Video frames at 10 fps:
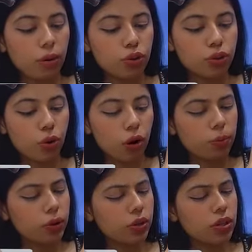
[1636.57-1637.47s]
and I'm
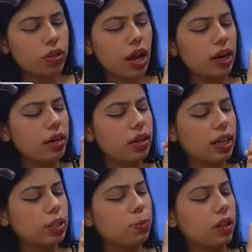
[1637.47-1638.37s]
shocked because I
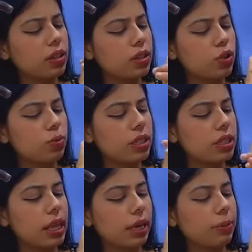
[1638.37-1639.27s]
didn't expect this to be
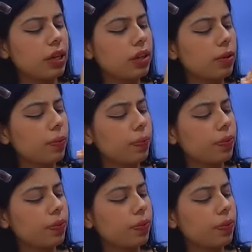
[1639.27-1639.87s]
slimy.